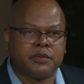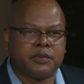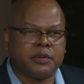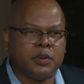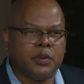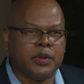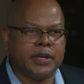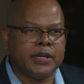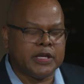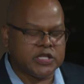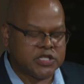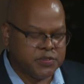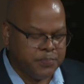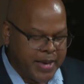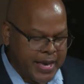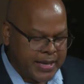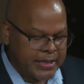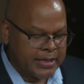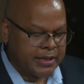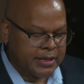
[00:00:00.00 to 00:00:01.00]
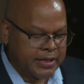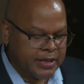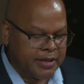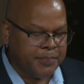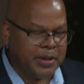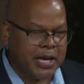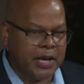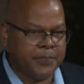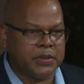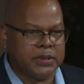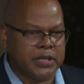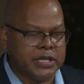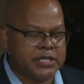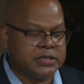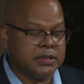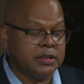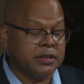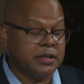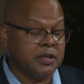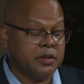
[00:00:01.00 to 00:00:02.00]
growing Hispanic
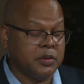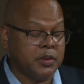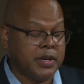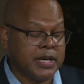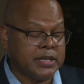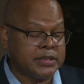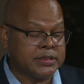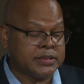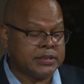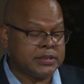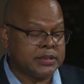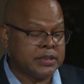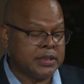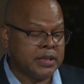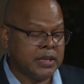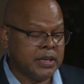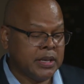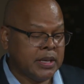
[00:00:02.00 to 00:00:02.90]
population in the US.